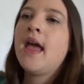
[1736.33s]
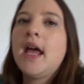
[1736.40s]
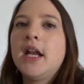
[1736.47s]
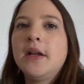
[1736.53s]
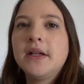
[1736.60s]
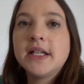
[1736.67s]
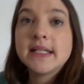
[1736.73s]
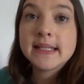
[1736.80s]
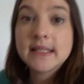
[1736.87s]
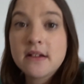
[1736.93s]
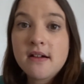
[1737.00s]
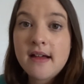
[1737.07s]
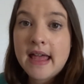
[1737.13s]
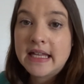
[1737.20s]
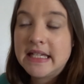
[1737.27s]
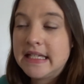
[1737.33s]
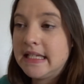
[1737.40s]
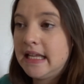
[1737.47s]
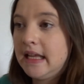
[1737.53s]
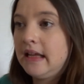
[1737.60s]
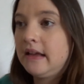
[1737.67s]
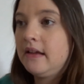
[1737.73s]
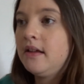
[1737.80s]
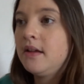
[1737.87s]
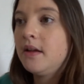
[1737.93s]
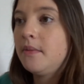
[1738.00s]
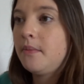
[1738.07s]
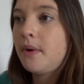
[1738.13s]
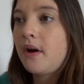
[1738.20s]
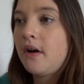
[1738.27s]
and I'm going to start editing
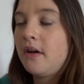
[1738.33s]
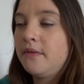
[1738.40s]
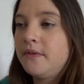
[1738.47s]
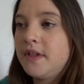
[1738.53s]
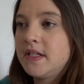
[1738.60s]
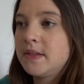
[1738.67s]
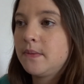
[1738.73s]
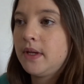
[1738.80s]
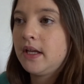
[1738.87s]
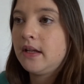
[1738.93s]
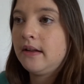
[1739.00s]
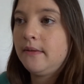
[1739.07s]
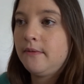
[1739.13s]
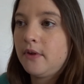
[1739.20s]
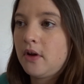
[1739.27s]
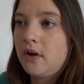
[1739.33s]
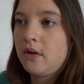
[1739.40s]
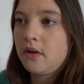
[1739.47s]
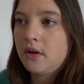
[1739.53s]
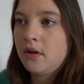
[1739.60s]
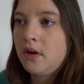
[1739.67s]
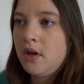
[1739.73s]
part of this weekly vlog